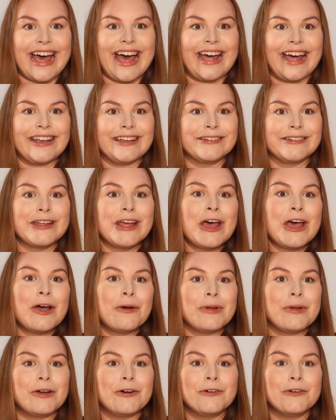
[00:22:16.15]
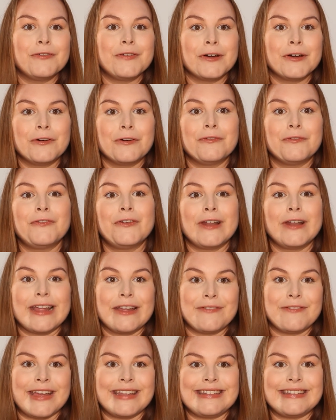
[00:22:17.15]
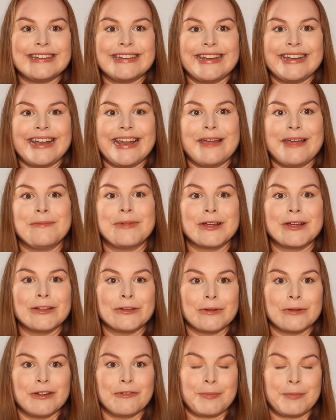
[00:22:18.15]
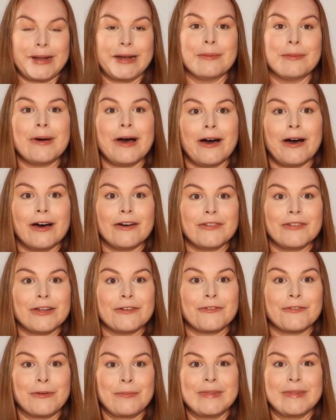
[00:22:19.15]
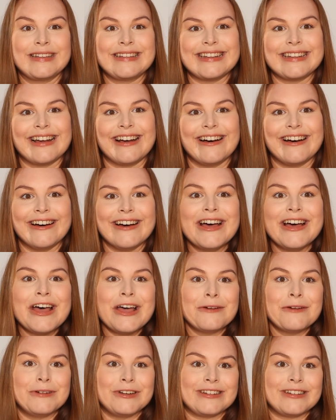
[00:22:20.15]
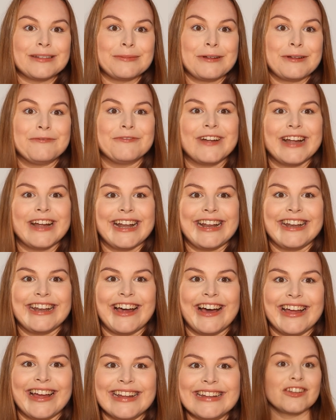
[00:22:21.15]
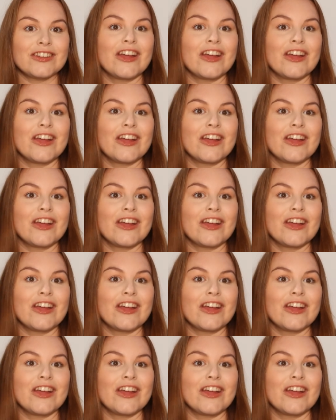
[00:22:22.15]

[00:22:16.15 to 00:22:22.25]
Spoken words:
and we all feel fully invested in it because we have been a part of it from the start, which has been really nice.